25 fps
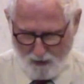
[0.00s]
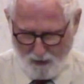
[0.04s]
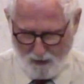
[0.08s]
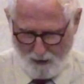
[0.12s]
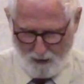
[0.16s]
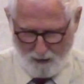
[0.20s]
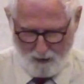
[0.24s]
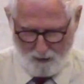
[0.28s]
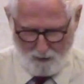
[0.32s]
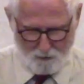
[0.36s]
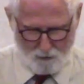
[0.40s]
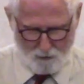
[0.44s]

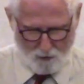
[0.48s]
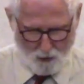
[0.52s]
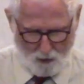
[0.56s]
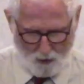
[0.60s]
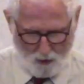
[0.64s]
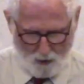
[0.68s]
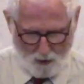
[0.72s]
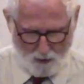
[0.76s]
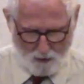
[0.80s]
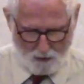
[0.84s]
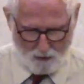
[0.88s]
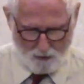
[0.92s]
and
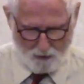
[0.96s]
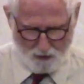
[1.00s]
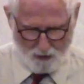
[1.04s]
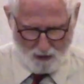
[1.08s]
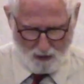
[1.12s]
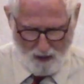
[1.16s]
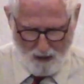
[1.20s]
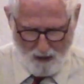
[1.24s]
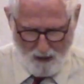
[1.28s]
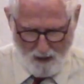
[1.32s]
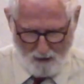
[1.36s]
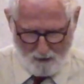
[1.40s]
toss
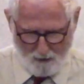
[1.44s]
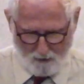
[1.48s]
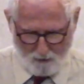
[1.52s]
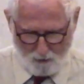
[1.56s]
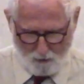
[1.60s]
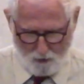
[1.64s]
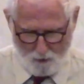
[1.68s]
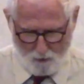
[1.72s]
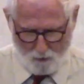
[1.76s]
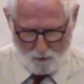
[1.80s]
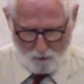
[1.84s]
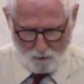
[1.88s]
and
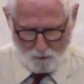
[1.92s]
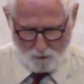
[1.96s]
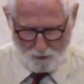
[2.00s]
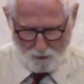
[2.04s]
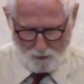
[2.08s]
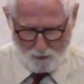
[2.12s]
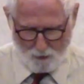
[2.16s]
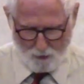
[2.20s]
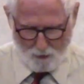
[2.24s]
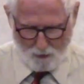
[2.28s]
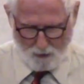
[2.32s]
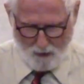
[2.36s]

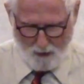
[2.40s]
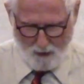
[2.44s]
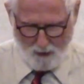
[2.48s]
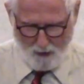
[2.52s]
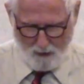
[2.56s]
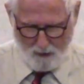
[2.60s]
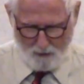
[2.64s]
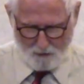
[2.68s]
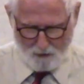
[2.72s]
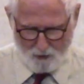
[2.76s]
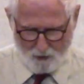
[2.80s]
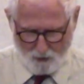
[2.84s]
lose
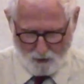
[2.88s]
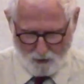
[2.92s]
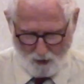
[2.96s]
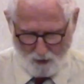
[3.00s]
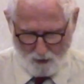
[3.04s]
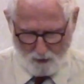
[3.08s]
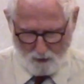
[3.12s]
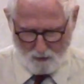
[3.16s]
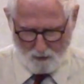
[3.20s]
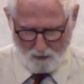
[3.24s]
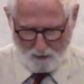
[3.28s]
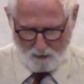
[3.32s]
and
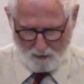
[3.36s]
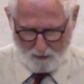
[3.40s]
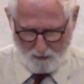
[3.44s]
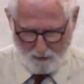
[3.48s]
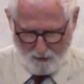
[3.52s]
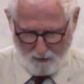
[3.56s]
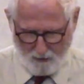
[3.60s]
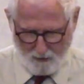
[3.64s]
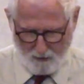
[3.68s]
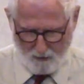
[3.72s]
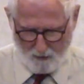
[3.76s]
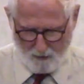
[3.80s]
start
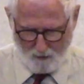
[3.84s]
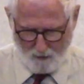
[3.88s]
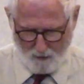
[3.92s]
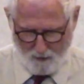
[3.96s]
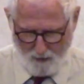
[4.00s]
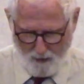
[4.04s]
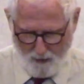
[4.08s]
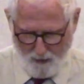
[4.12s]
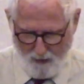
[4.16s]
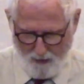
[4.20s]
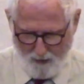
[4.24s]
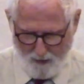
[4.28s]
again
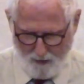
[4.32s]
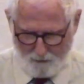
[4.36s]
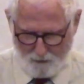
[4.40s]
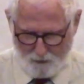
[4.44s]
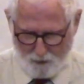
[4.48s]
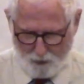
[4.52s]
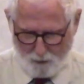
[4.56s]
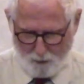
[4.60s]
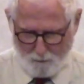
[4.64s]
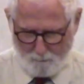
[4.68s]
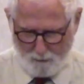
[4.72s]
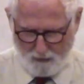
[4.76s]
at
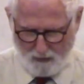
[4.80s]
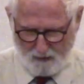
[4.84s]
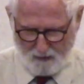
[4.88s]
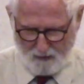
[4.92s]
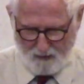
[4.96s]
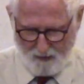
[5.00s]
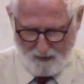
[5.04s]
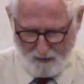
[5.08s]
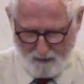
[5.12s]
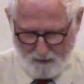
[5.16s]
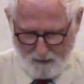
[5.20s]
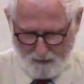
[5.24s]
your
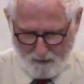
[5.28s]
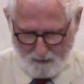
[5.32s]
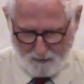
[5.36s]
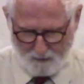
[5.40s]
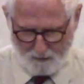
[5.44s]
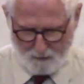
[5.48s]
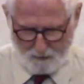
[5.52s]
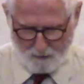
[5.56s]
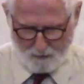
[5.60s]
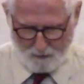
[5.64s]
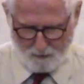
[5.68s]
beginnings